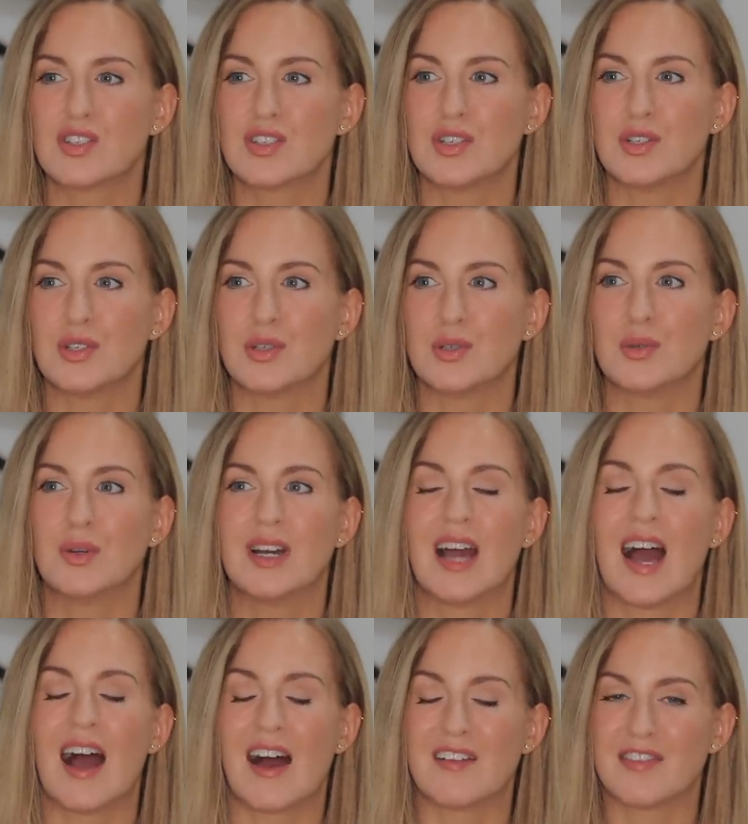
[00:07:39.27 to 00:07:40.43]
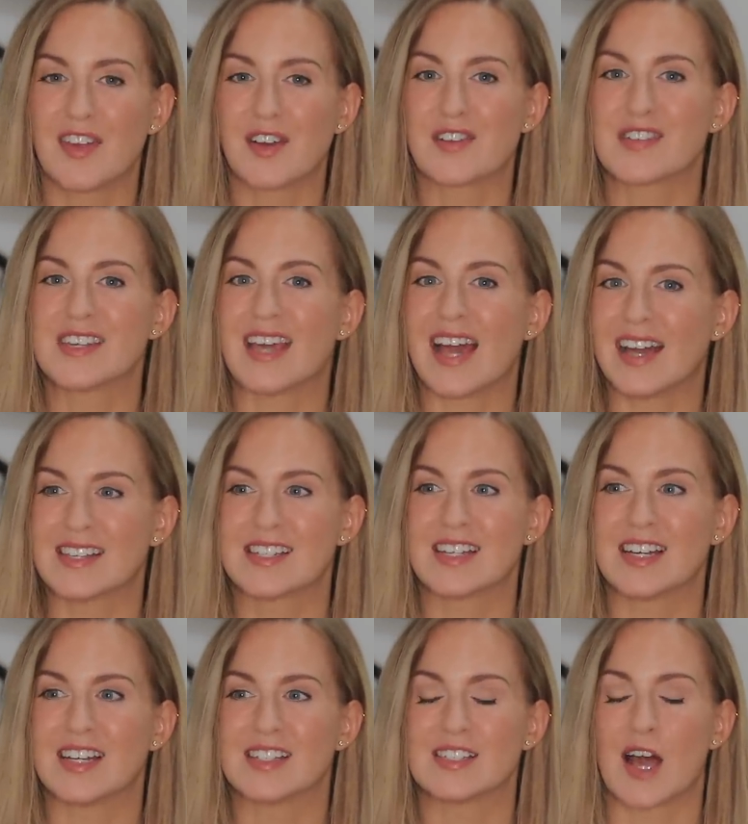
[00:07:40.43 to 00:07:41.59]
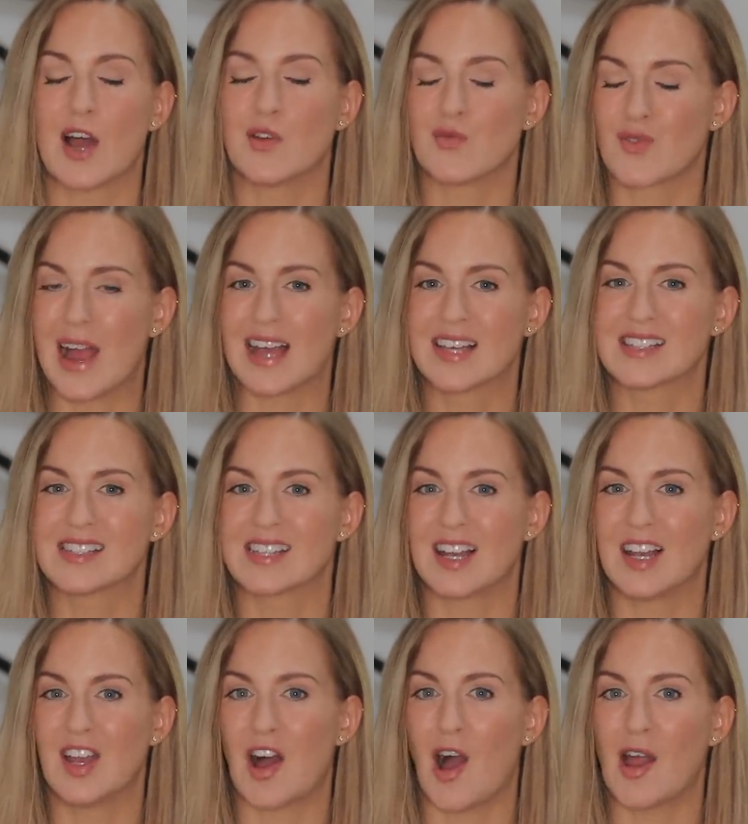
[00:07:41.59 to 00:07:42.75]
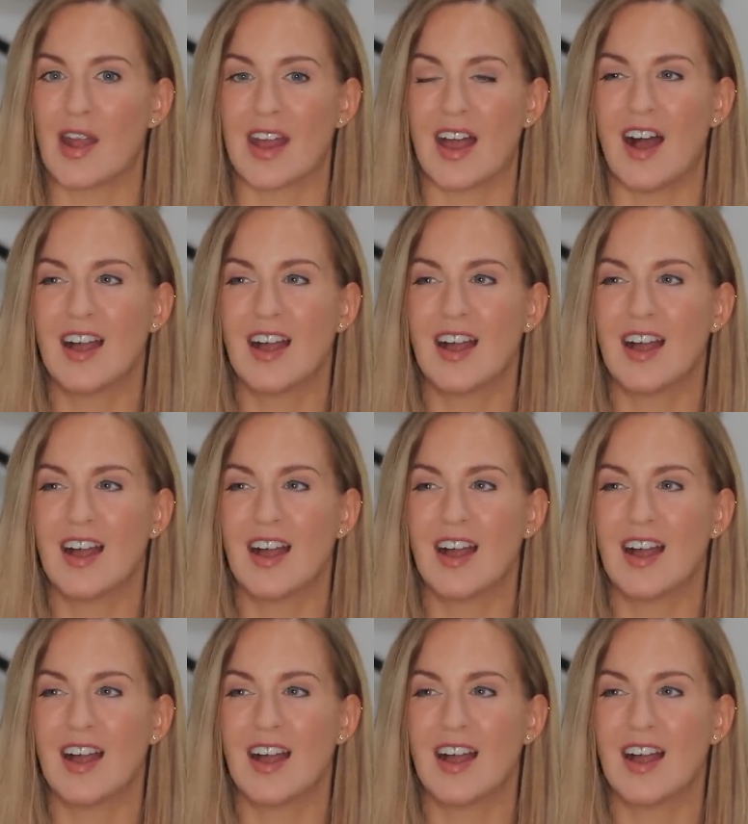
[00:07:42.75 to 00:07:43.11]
to have their siestas and rest a lot.